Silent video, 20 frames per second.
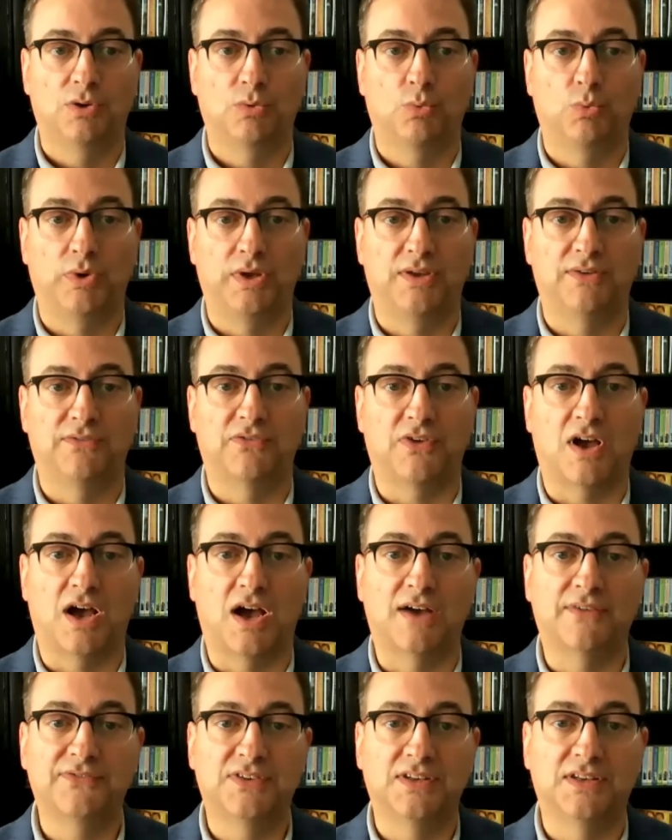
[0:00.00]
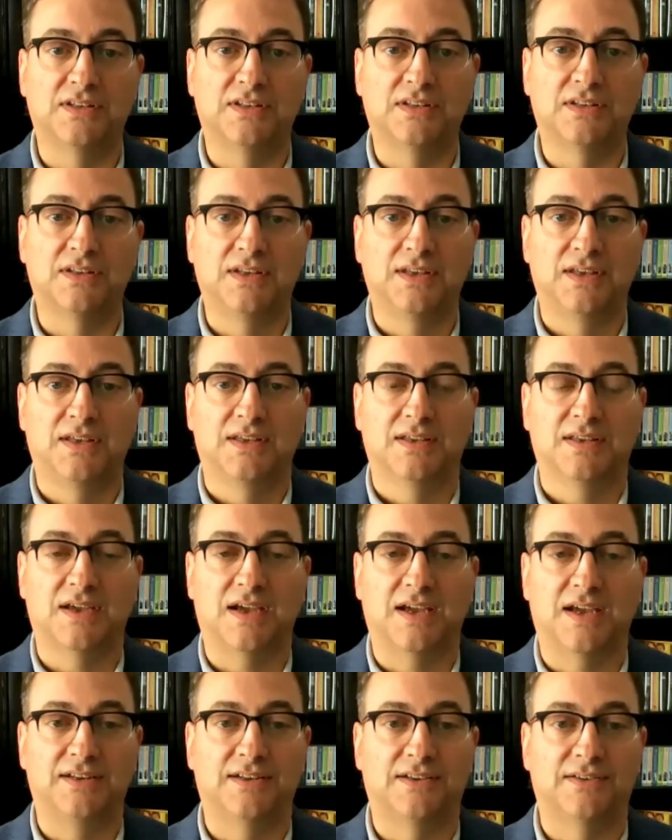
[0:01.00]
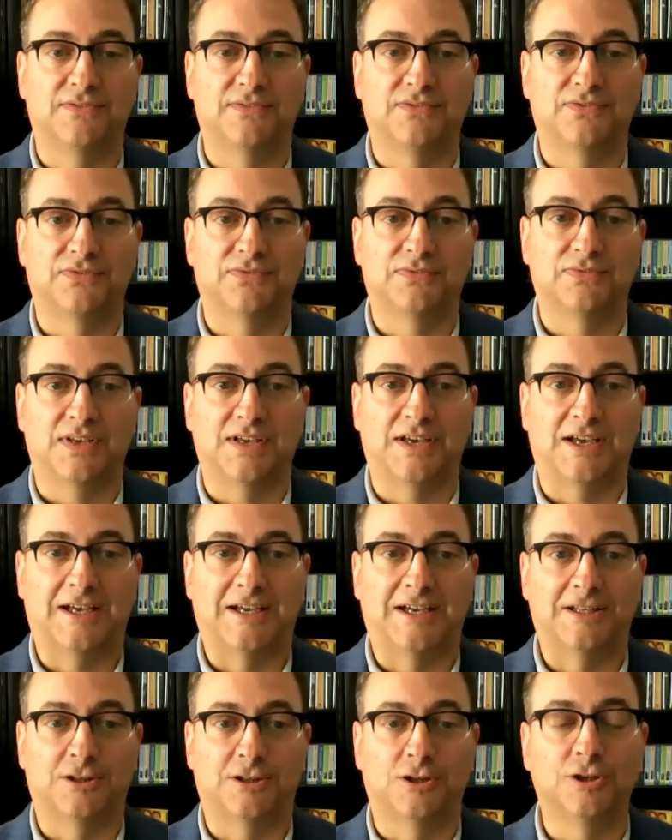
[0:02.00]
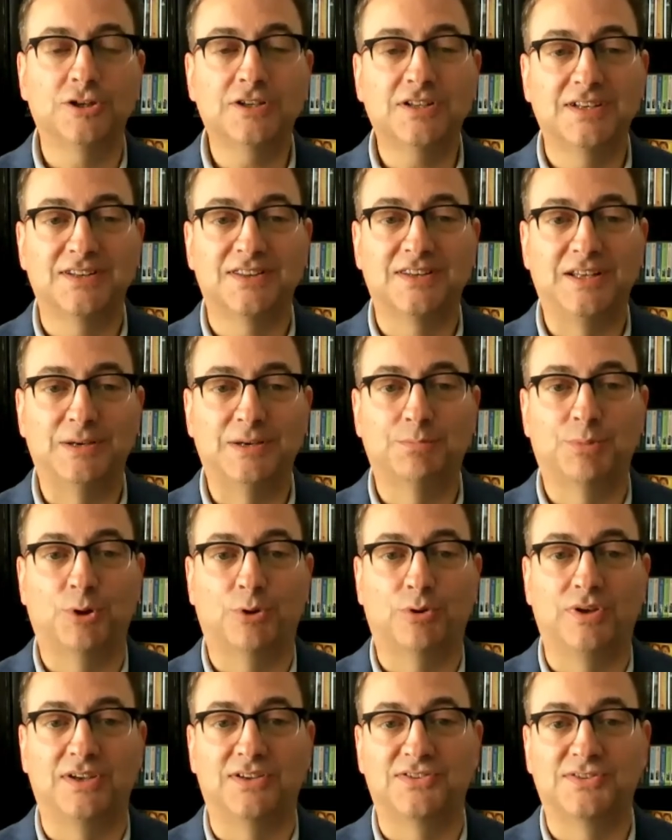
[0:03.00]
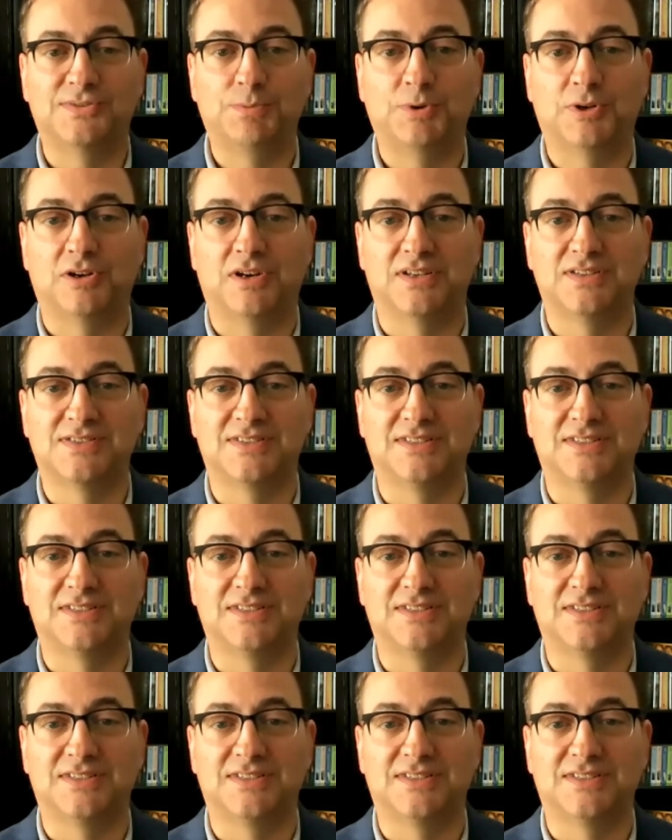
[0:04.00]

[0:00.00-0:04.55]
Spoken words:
we've often kind of looked at the employee experience